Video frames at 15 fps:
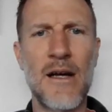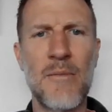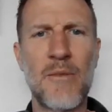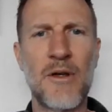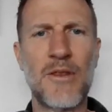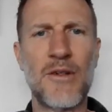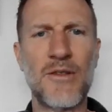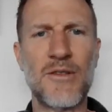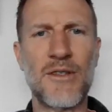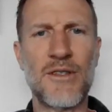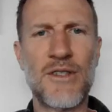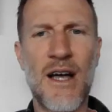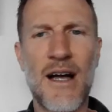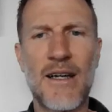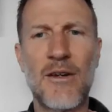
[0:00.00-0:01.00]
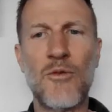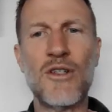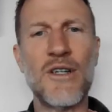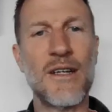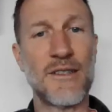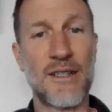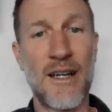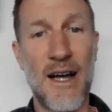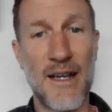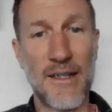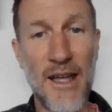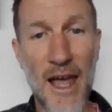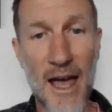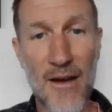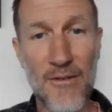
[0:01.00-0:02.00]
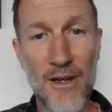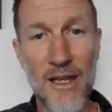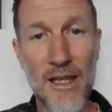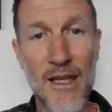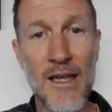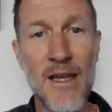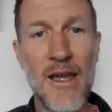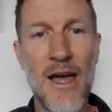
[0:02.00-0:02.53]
but there's the socket, which has a concavity,